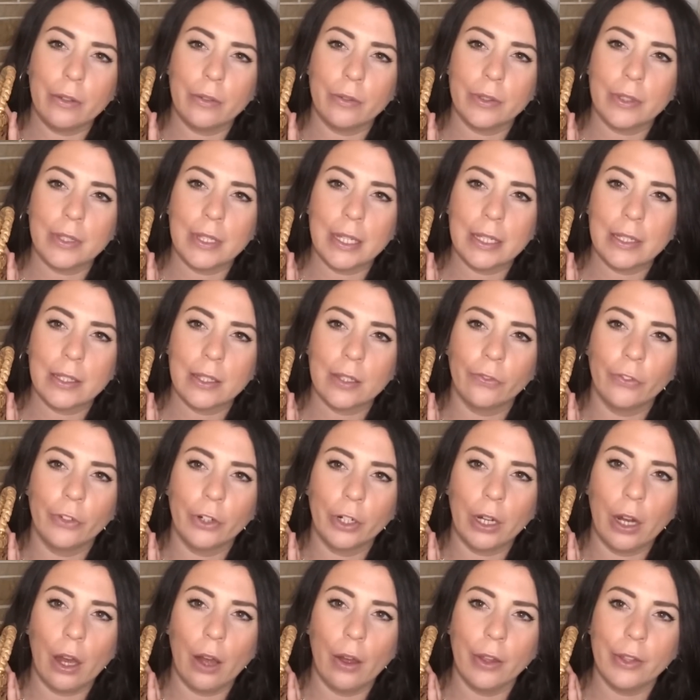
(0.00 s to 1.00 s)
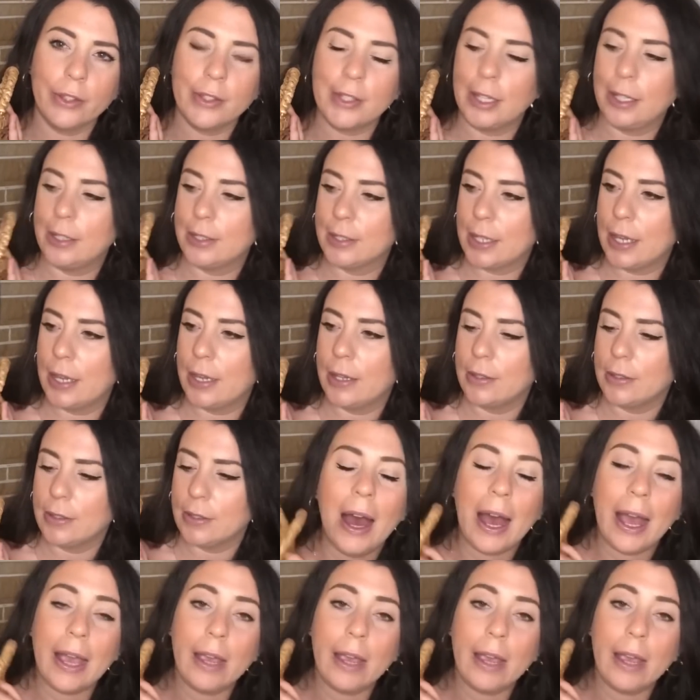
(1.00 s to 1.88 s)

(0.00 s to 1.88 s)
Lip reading: use this for all seasons.